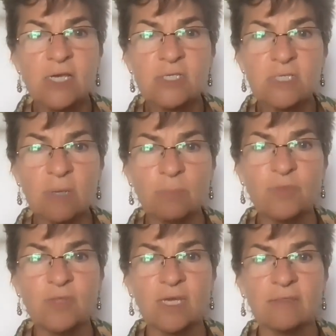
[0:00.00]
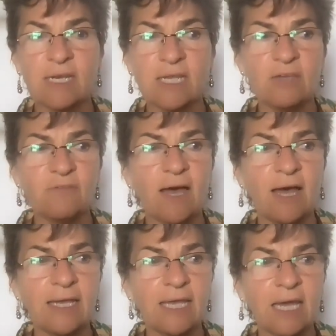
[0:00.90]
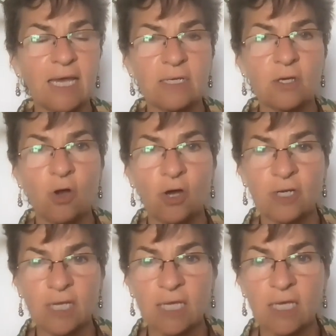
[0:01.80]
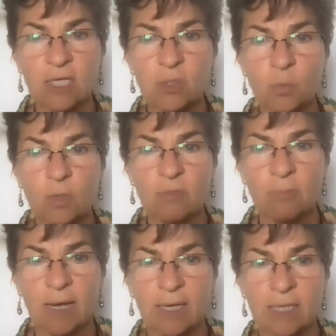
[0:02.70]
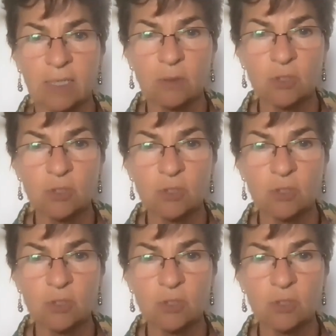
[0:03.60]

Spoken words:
something that if I had gone in with my